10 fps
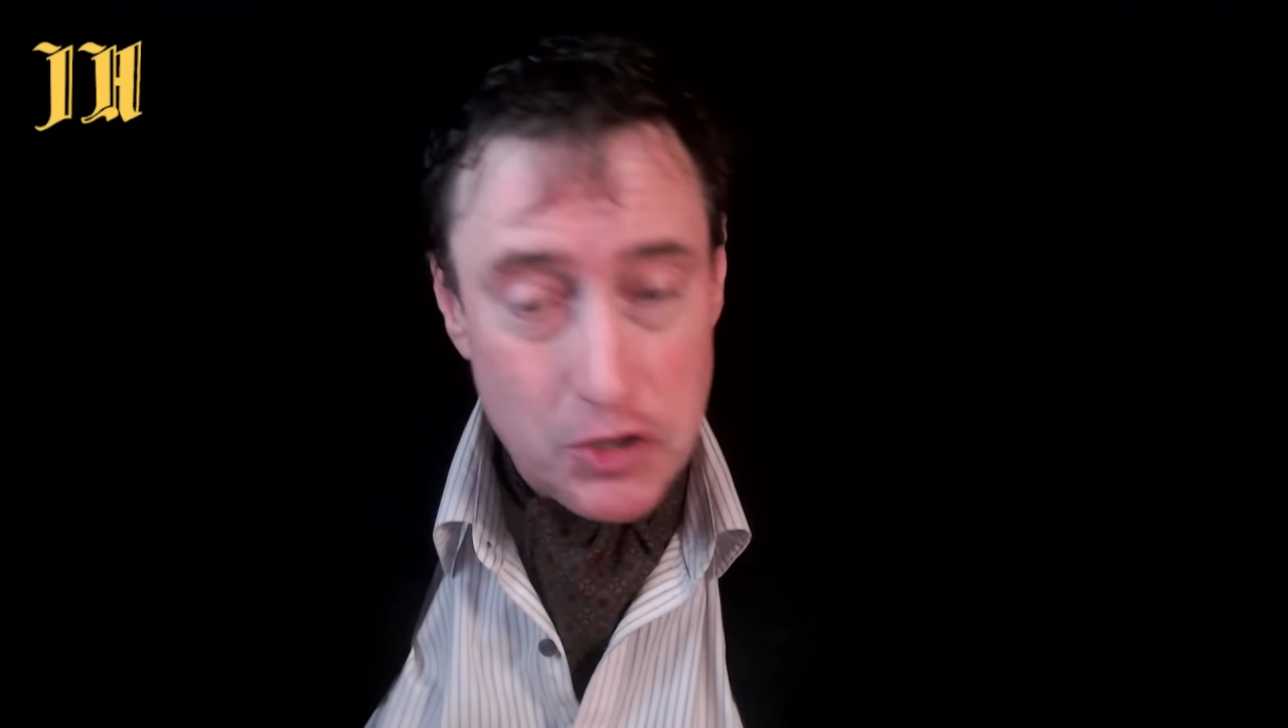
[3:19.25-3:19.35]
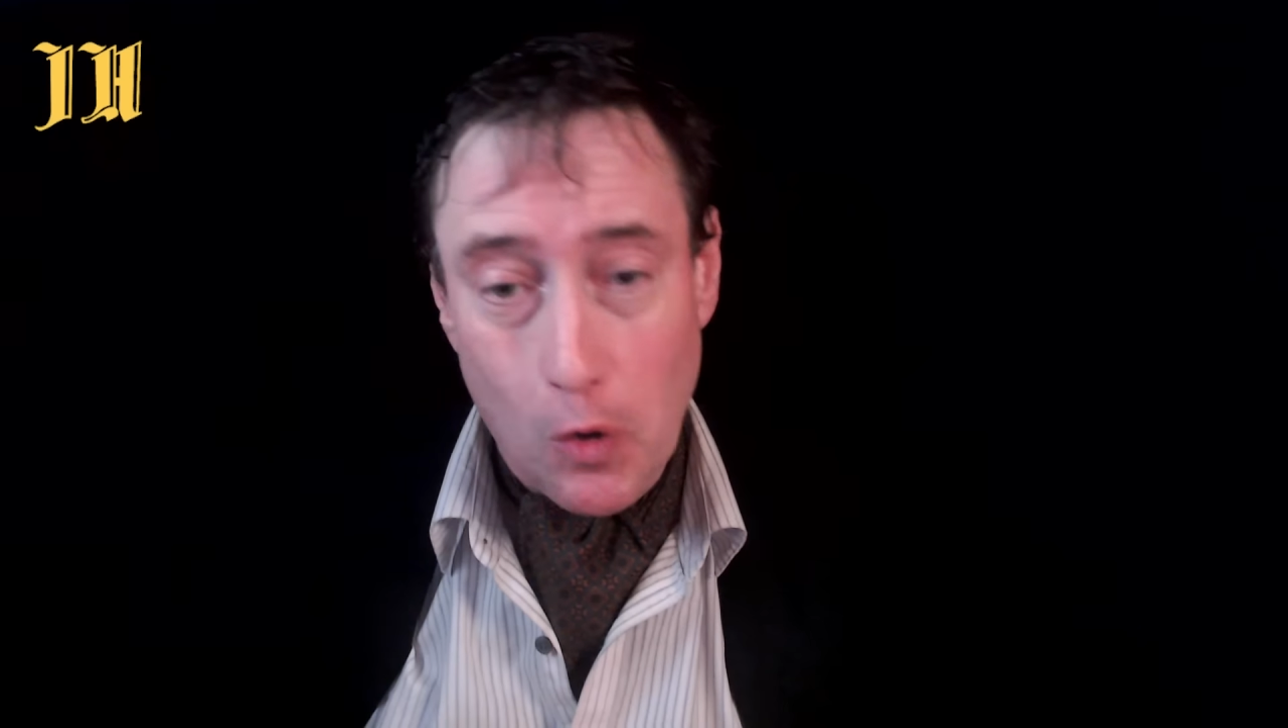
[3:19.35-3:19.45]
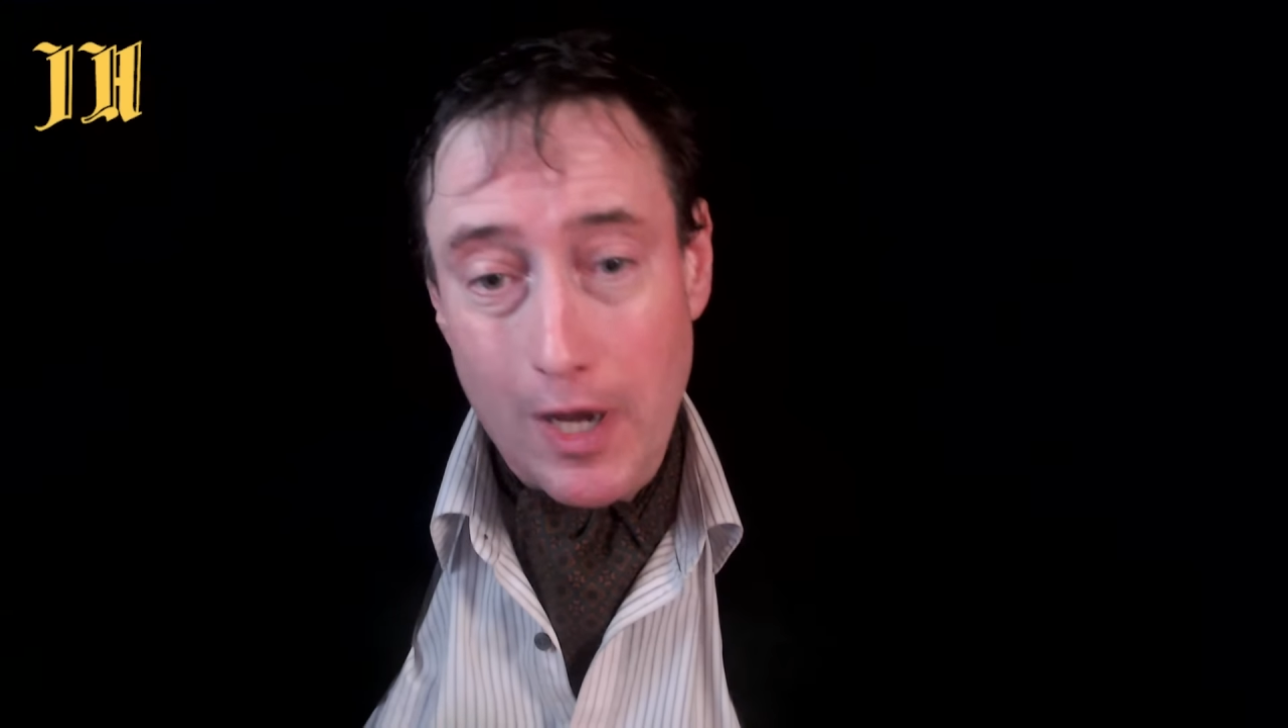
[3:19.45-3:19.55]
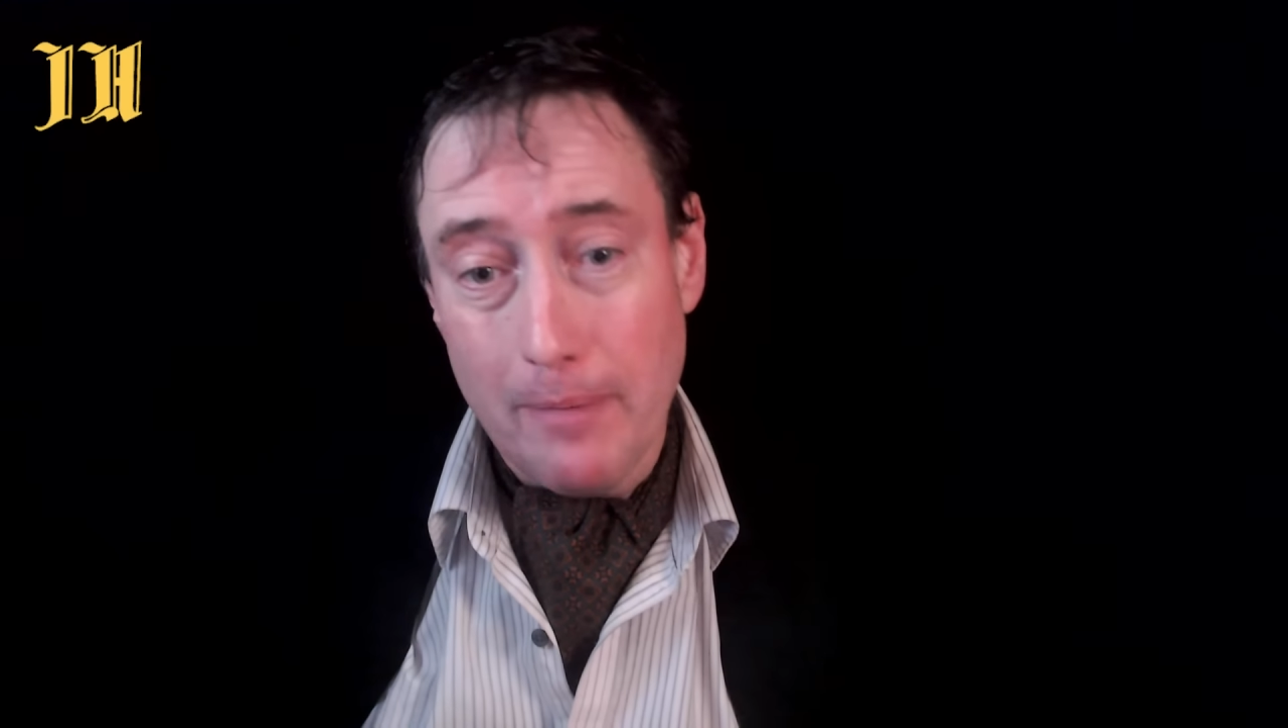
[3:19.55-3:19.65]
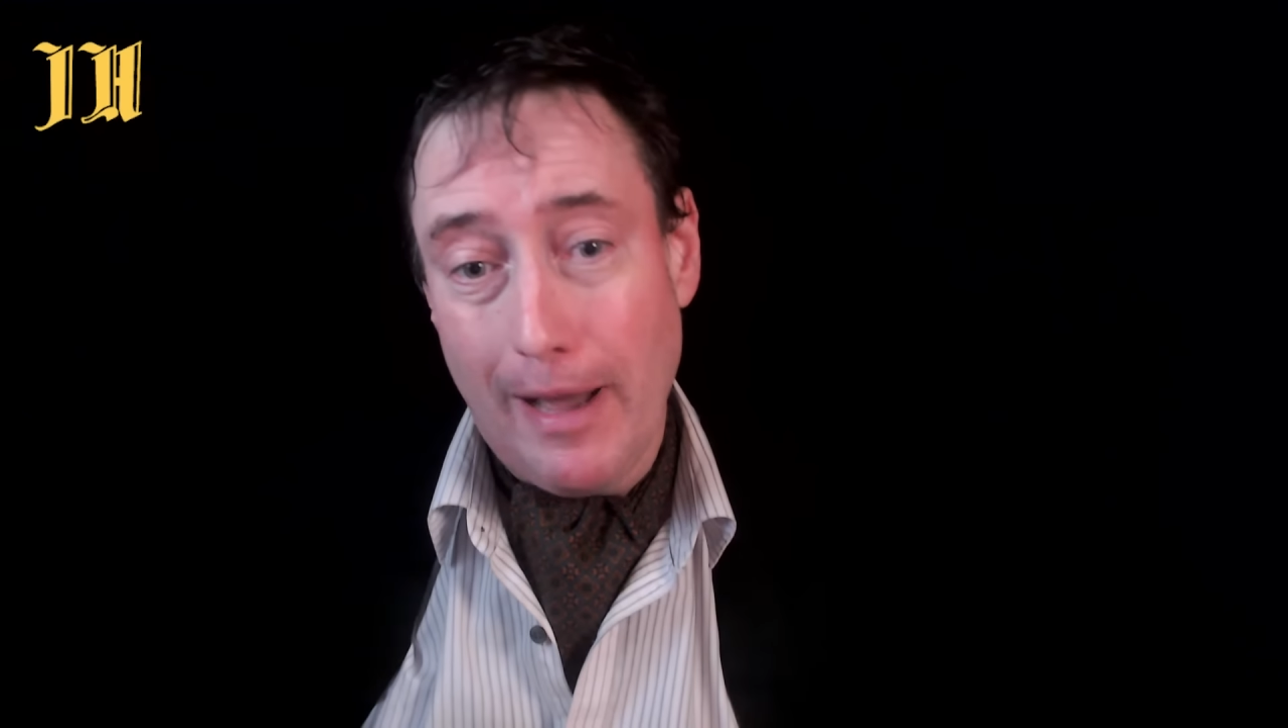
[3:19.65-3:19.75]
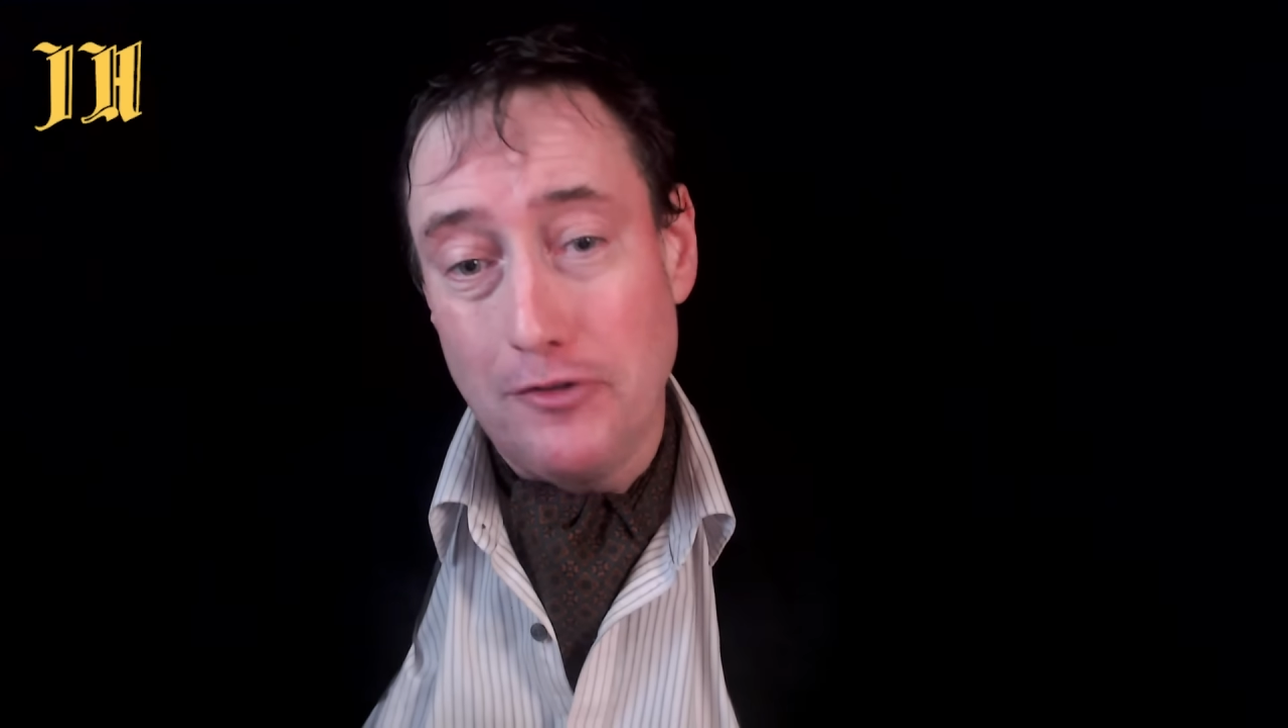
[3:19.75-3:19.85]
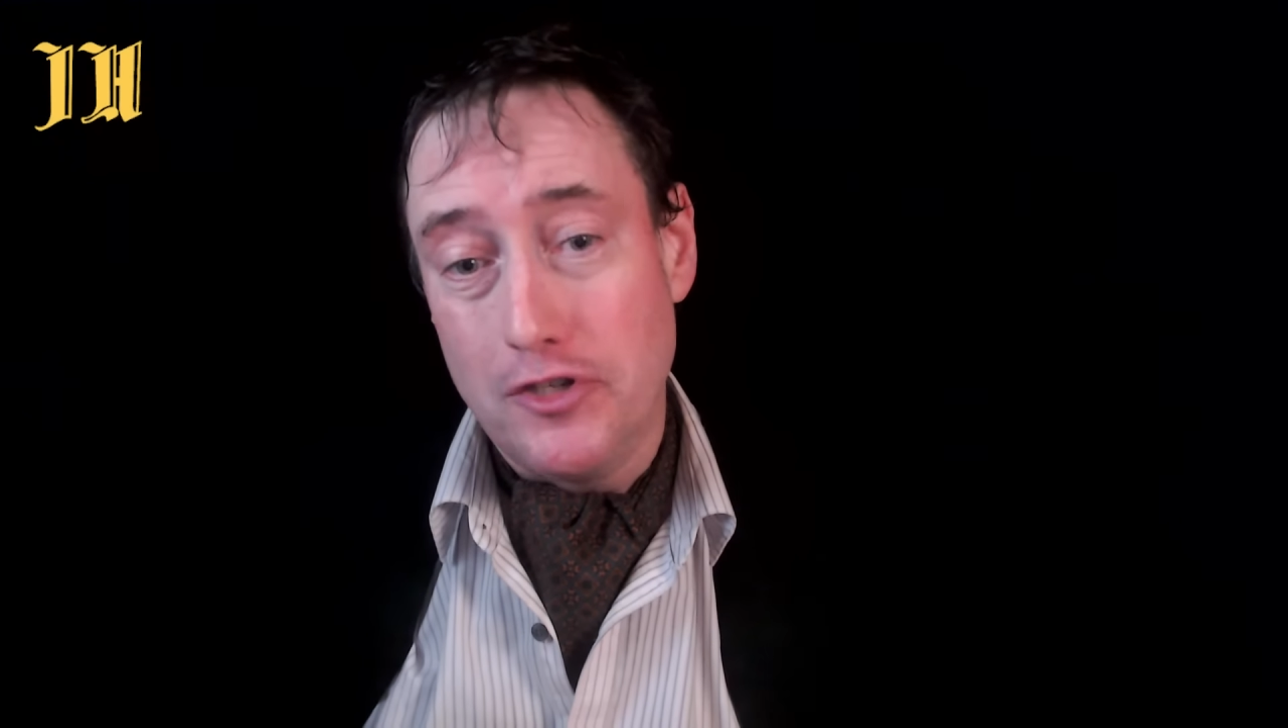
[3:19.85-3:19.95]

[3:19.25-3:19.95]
talking about